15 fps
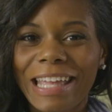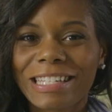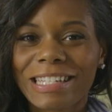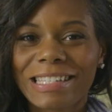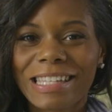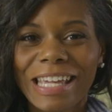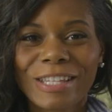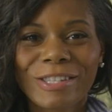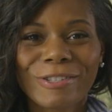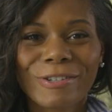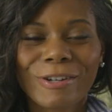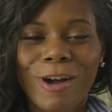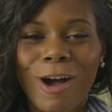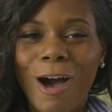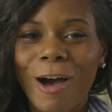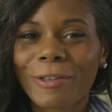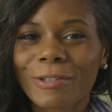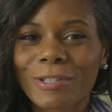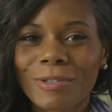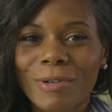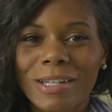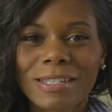just answer all
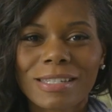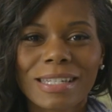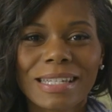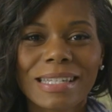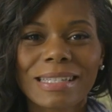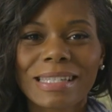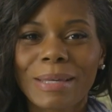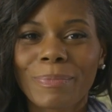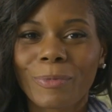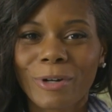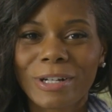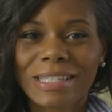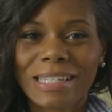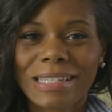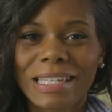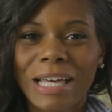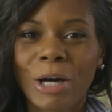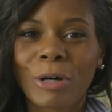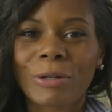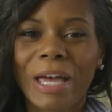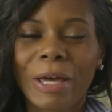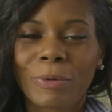those questions in more
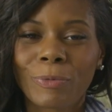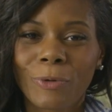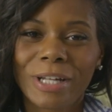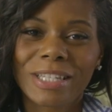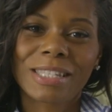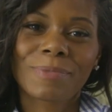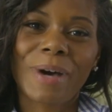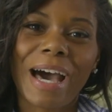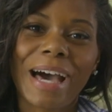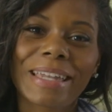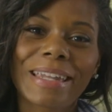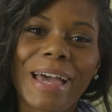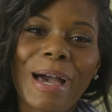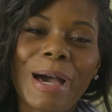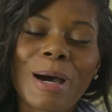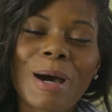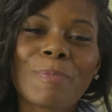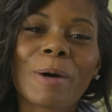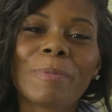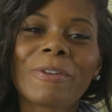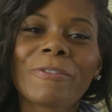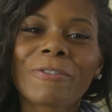detail in one spot.
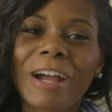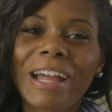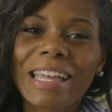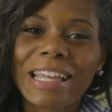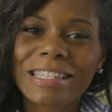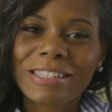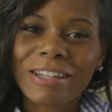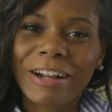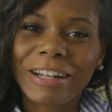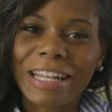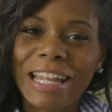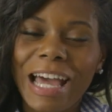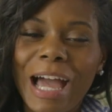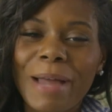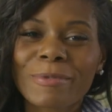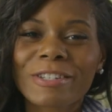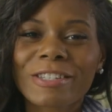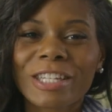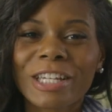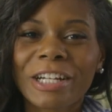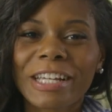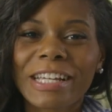But before I get started, I'm
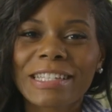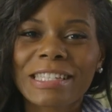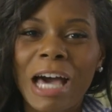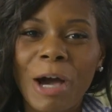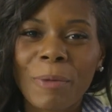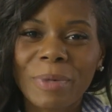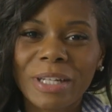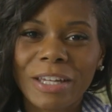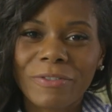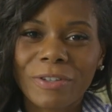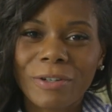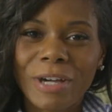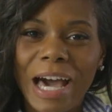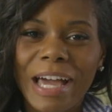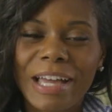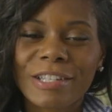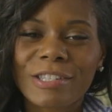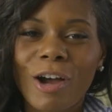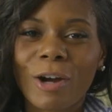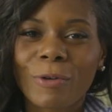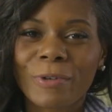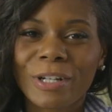just curious how many of you guys
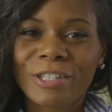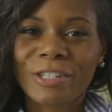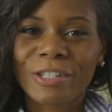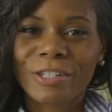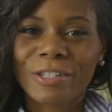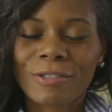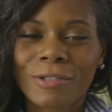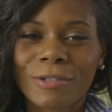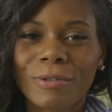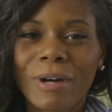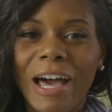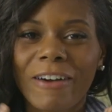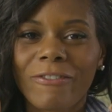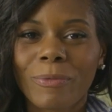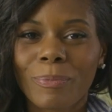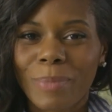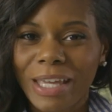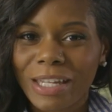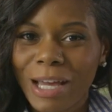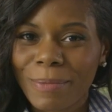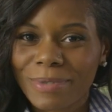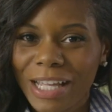are renters who have
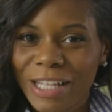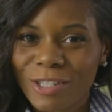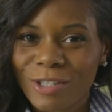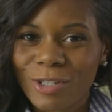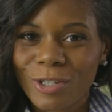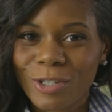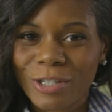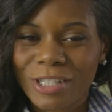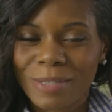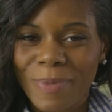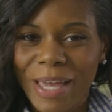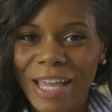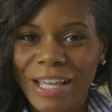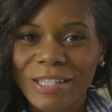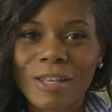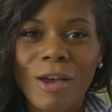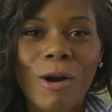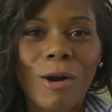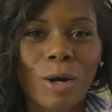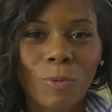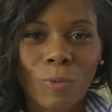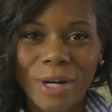made updates to your space
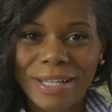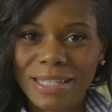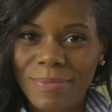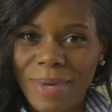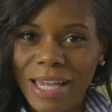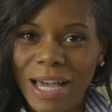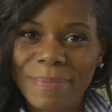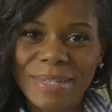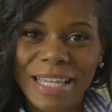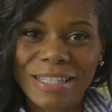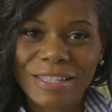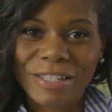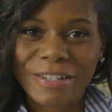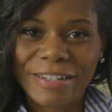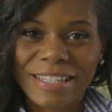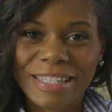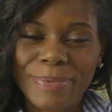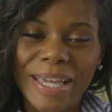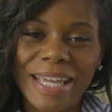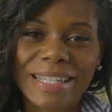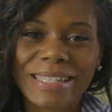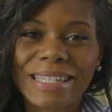or want to make updates to your
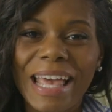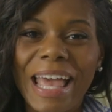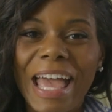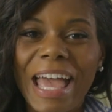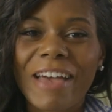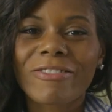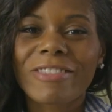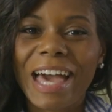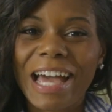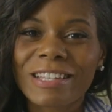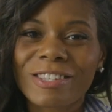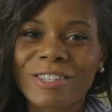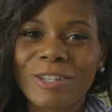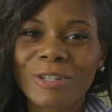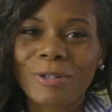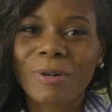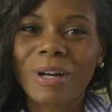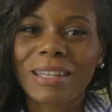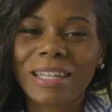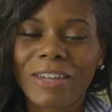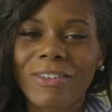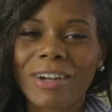space. If that's you,
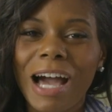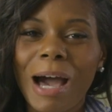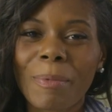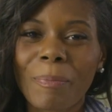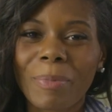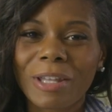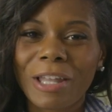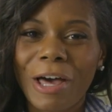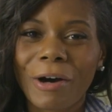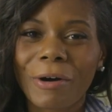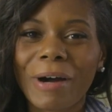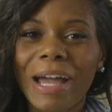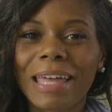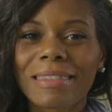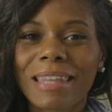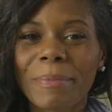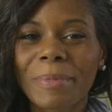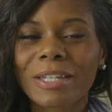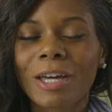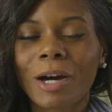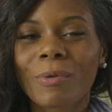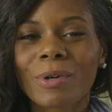leave a comment below and let
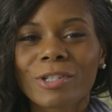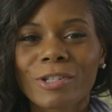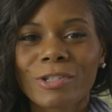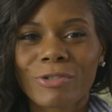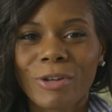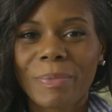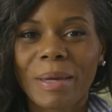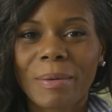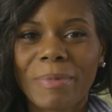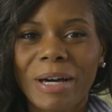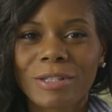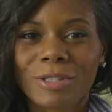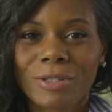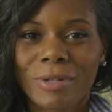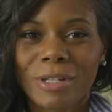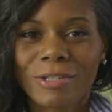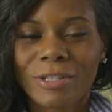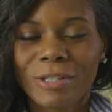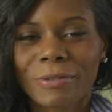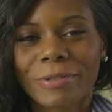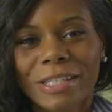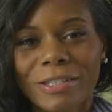me know what you're dreaming about doing to
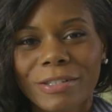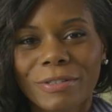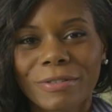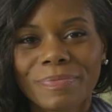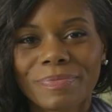your rental.